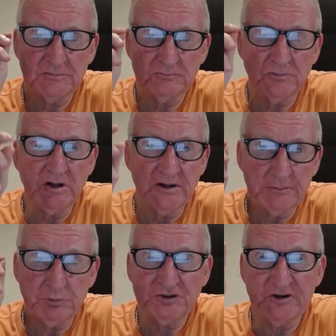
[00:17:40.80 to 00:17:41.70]
well, you
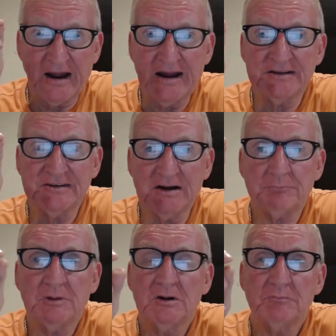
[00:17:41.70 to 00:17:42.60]
can put your ads
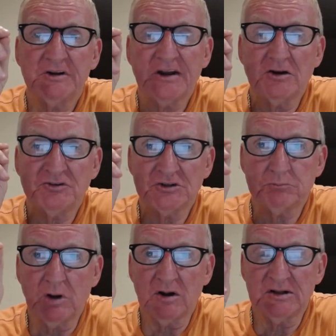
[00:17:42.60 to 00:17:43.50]
up, but don't
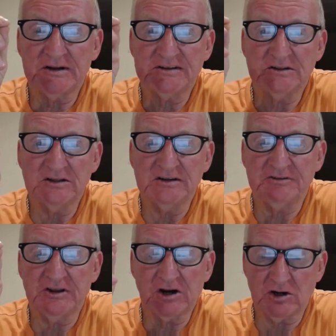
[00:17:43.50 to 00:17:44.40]
just blindly
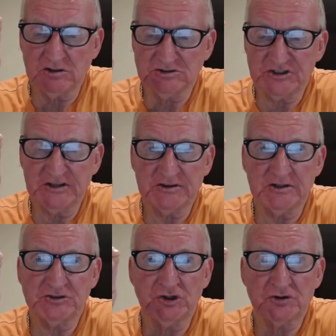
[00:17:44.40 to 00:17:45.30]
deliver the content
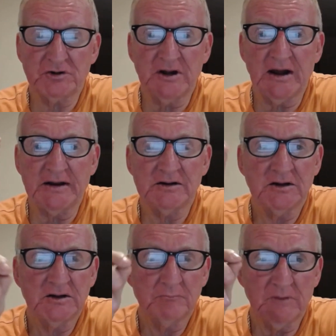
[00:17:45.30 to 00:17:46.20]
that you create.
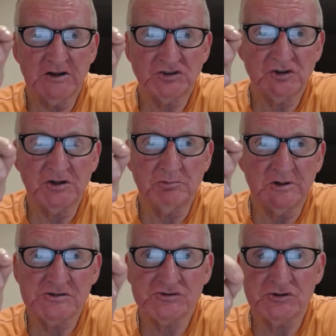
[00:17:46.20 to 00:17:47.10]
Make sure you
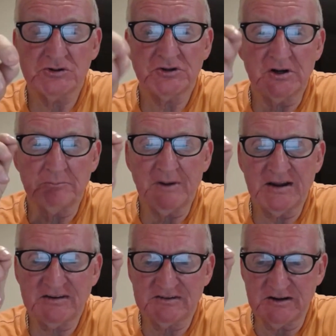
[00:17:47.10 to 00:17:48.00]
read through it, that it
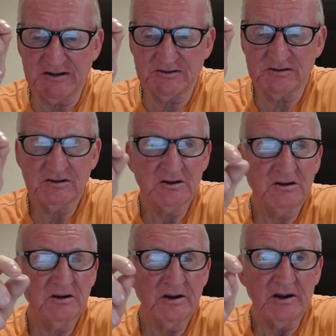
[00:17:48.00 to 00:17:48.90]
makes sense
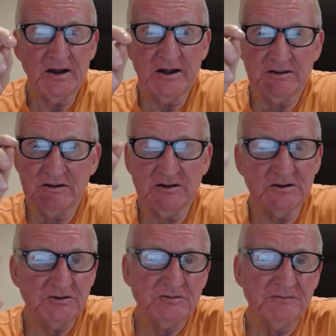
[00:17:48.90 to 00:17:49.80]
and that
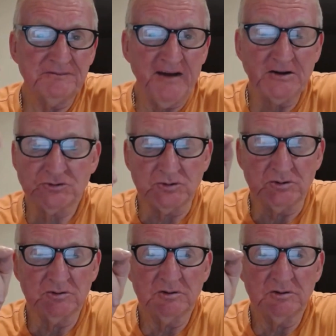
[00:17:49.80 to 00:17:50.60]
it's factual,